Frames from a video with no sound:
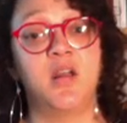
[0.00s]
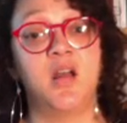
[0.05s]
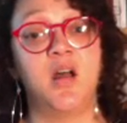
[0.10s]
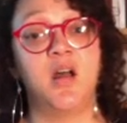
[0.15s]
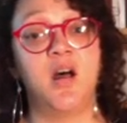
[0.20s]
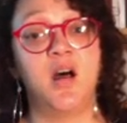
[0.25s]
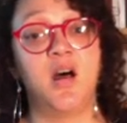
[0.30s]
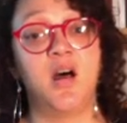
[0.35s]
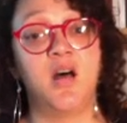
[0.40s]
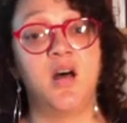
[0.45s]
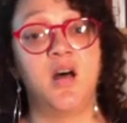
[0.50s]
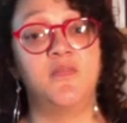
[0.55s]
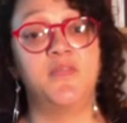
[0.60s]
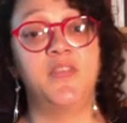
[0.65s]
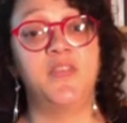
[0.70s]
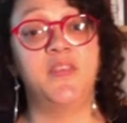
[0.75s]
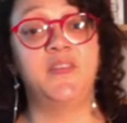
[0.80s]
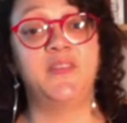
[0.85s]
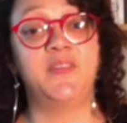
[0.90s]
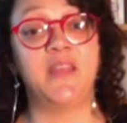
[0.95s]
of
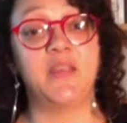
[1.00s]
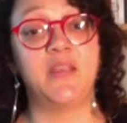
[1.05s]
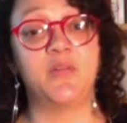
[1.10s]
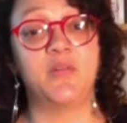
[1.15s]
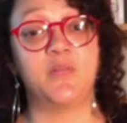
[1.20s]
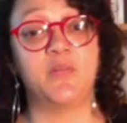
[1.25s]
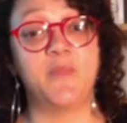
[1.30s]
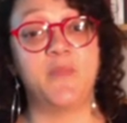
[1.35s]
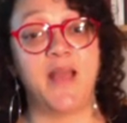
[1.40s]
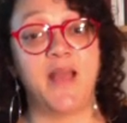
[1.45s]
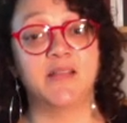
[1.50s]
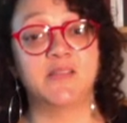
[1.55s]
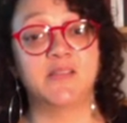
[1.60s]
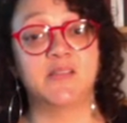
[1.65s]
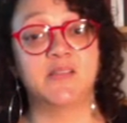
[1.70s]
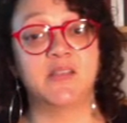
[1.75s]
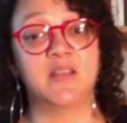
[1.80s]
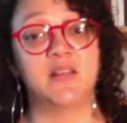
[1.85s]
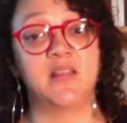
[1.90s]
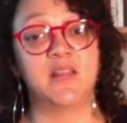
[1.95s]
the sacred
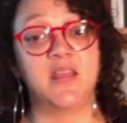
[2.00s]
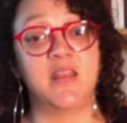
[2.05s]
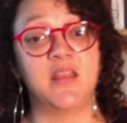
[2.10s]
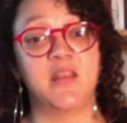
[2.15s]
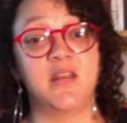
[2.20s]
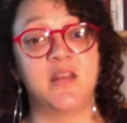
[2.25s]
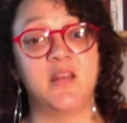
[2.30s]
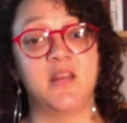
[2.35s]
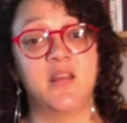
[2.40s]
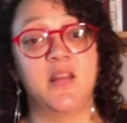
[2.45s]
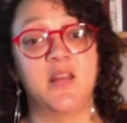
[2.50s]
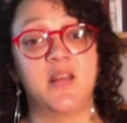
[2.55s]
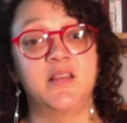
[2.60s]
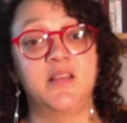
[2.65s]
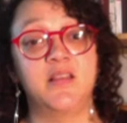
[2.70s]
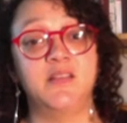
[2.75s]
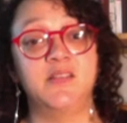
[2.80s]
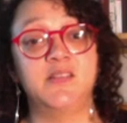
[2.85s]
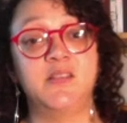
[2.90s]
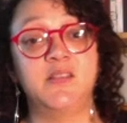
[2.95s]
masculine
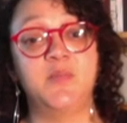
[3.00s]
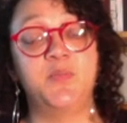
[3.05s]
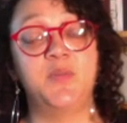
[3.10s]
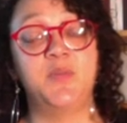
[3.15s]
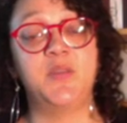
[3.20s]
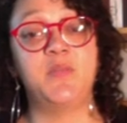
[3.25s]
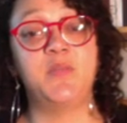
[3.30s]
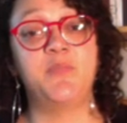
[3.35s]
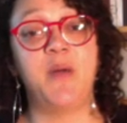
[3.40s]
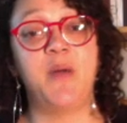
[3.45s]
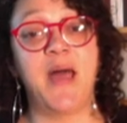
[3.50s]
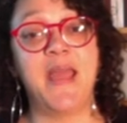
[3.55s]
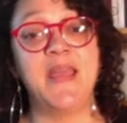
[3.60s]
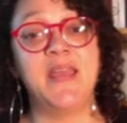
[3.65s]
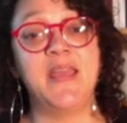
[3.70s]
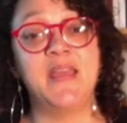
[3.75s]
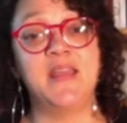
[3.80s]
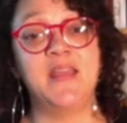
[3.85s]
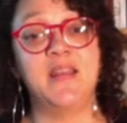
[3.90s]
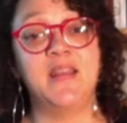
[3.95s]
simply by
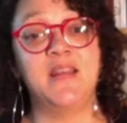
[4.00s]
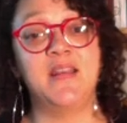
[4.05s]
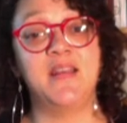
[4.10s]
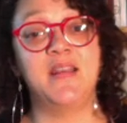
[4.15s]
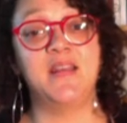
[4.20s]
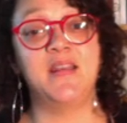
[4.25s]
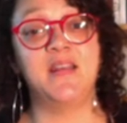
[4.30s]
it